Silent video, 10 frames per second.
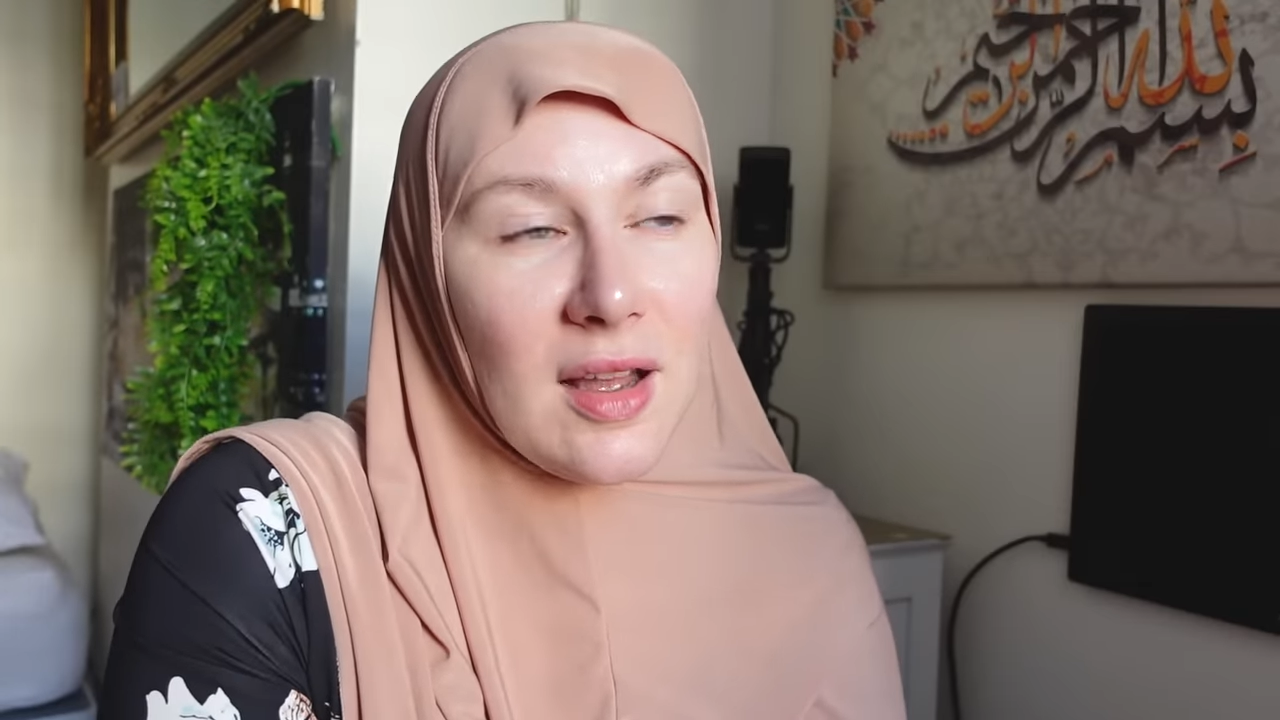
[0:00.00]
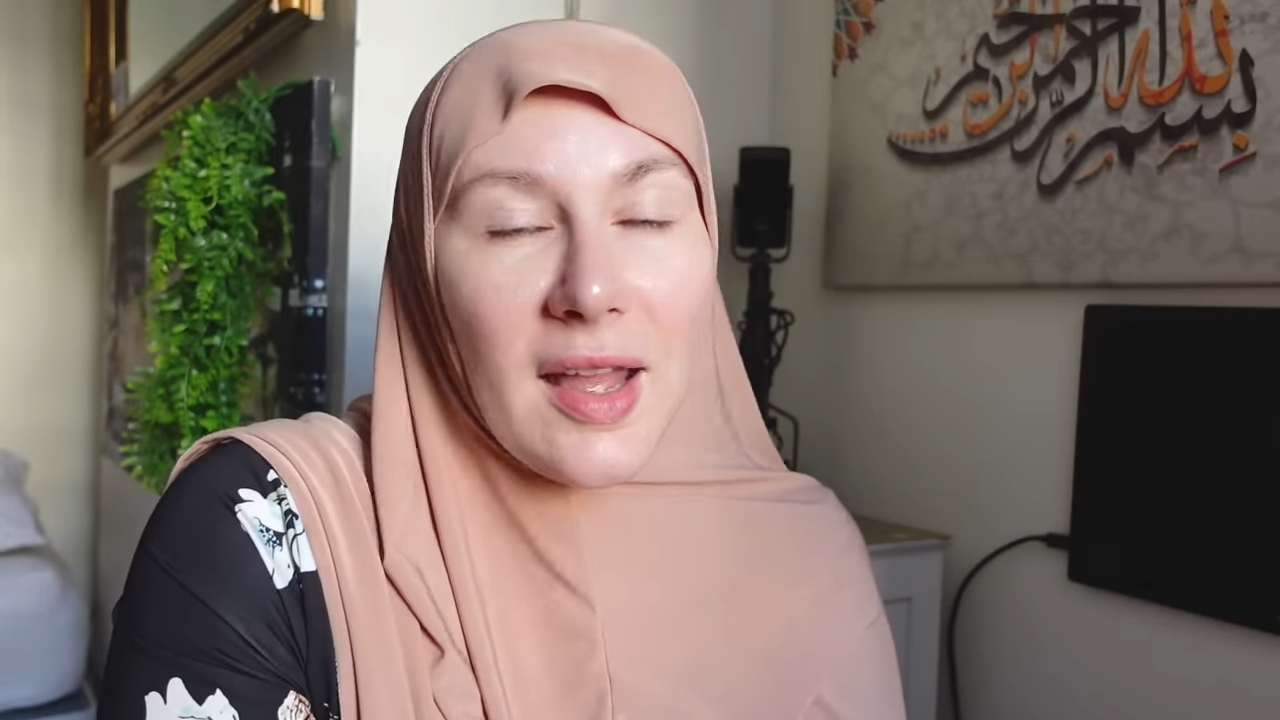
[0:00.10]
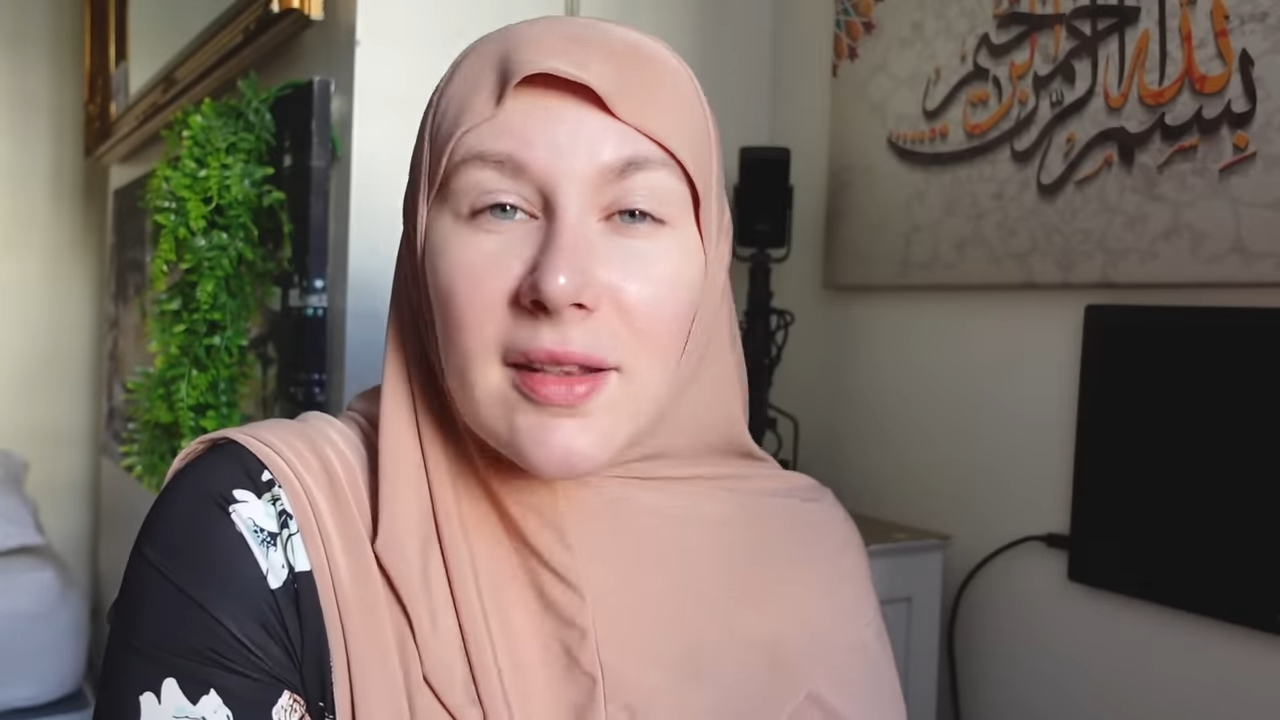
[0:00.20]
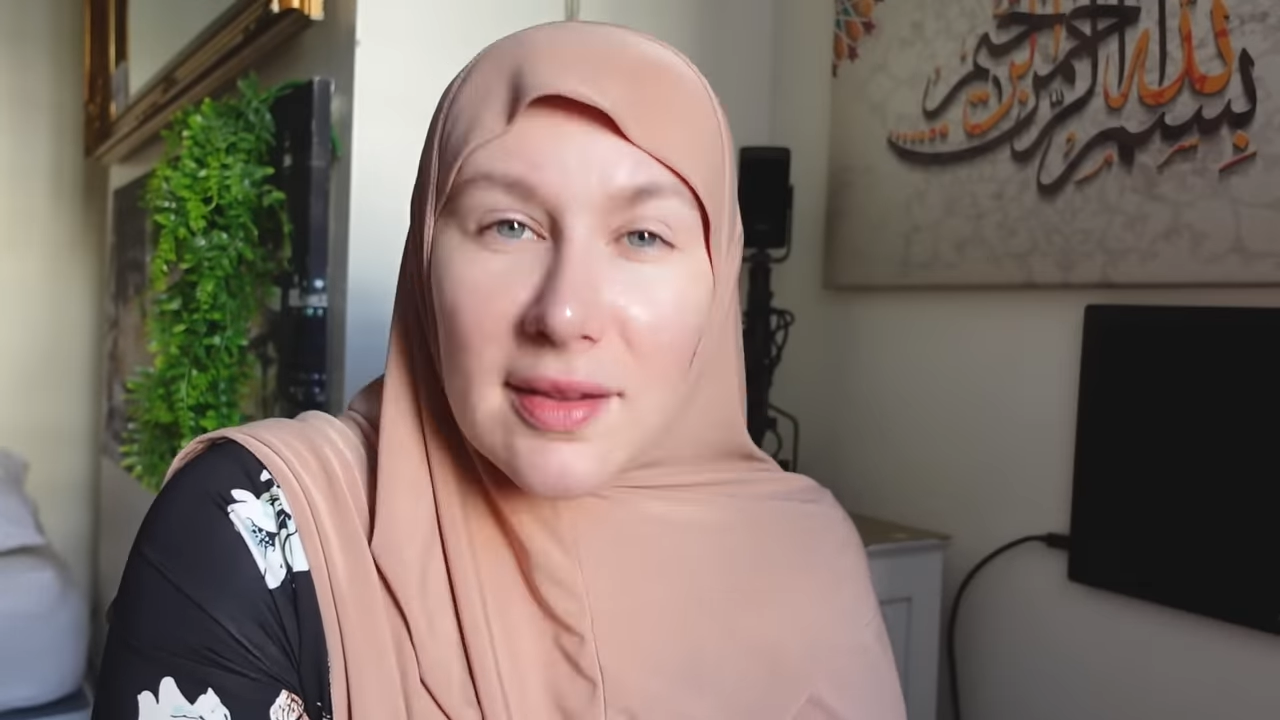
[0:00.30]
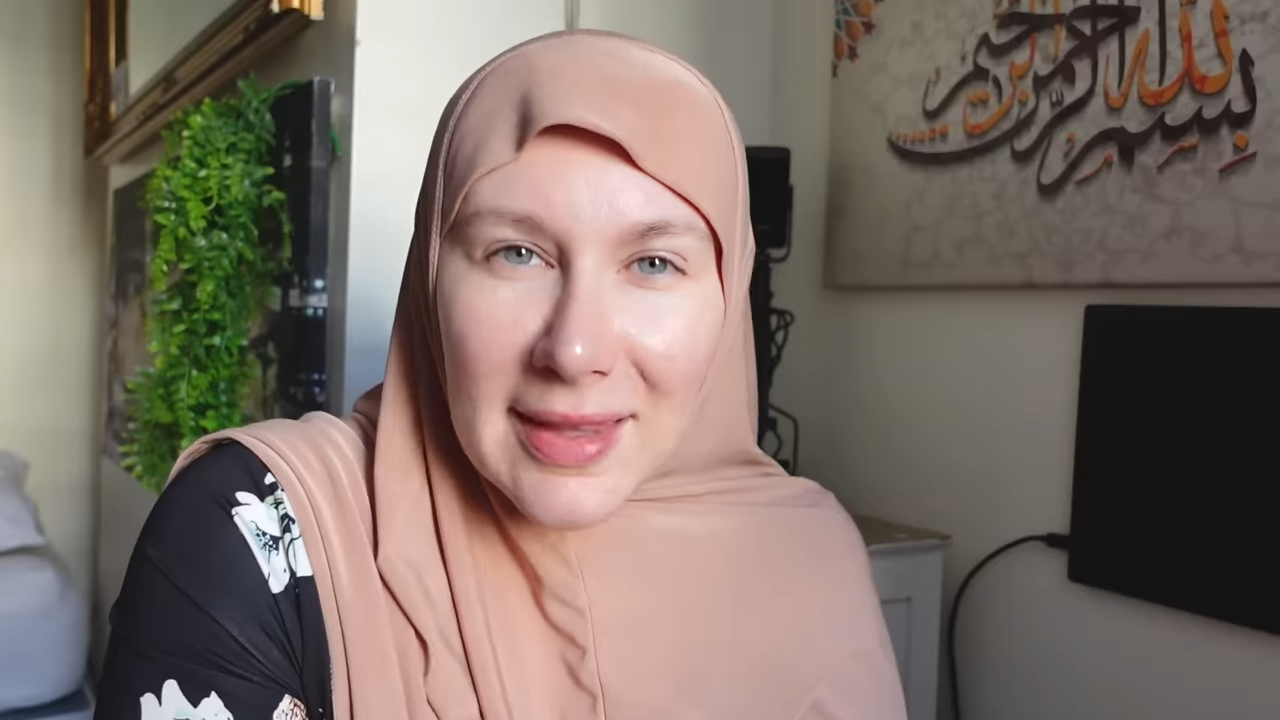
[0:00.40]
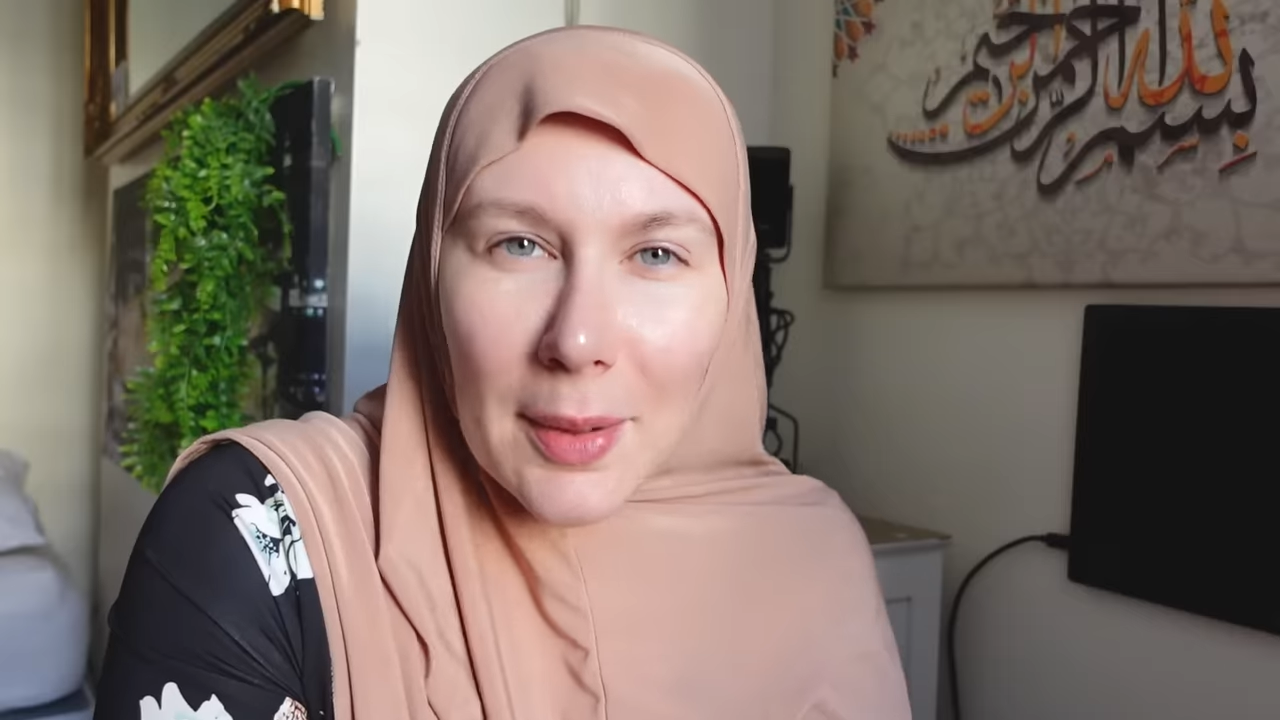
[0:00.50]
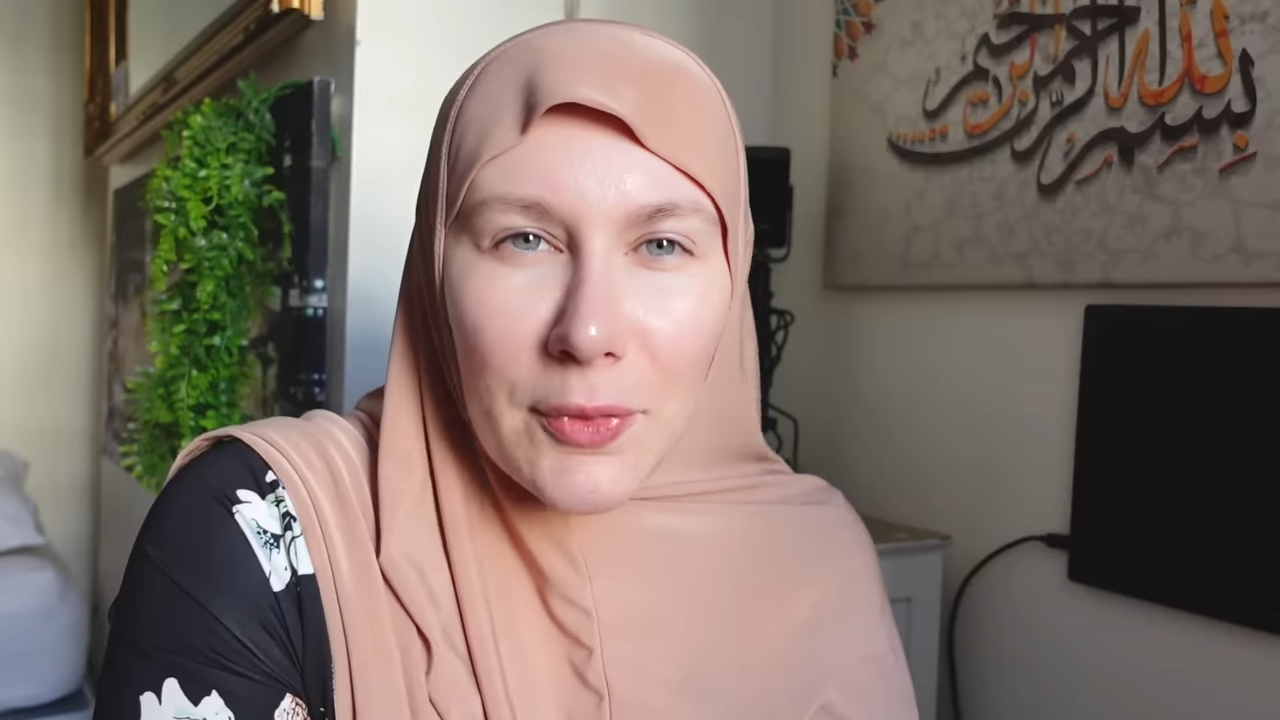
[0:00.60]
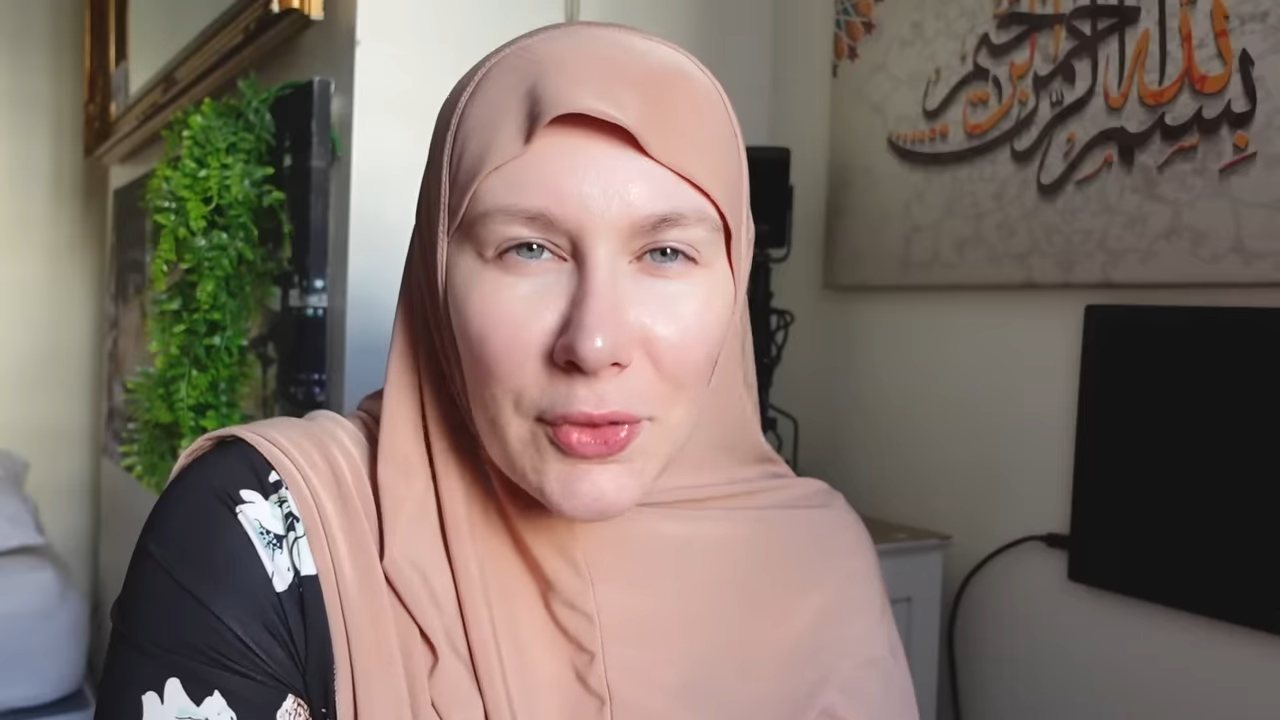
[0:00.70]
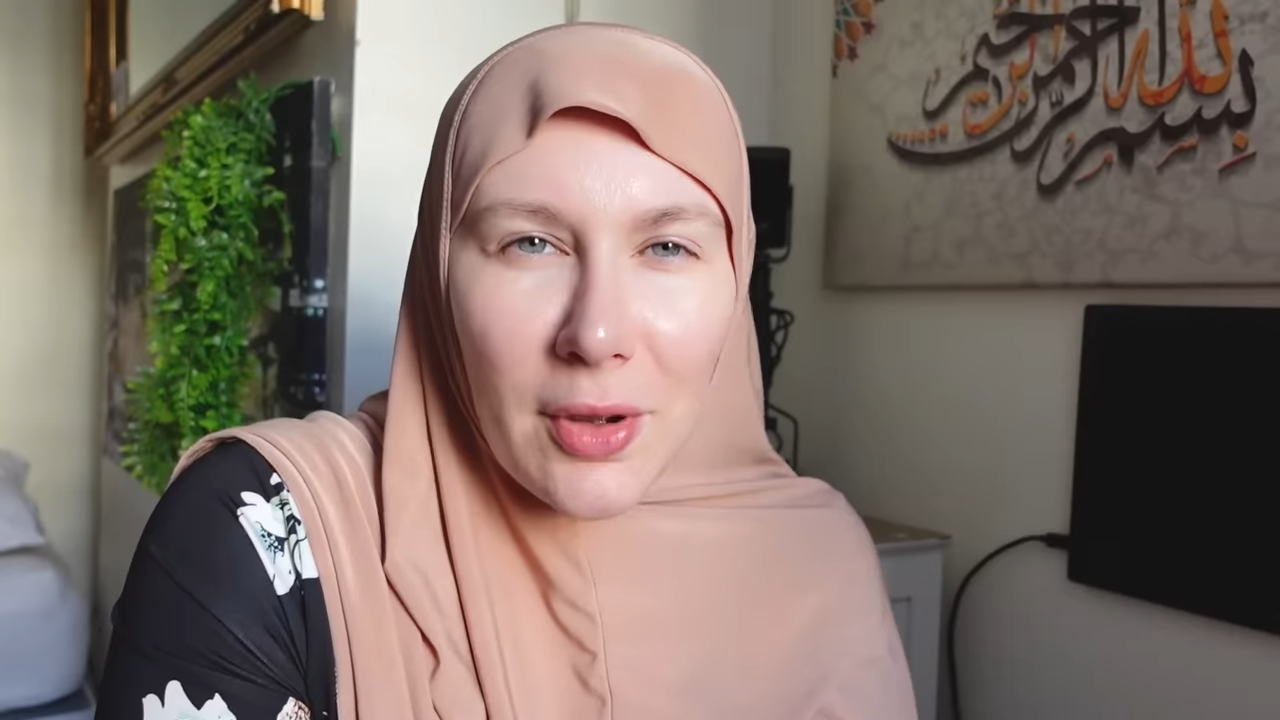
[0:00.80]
I understand what you're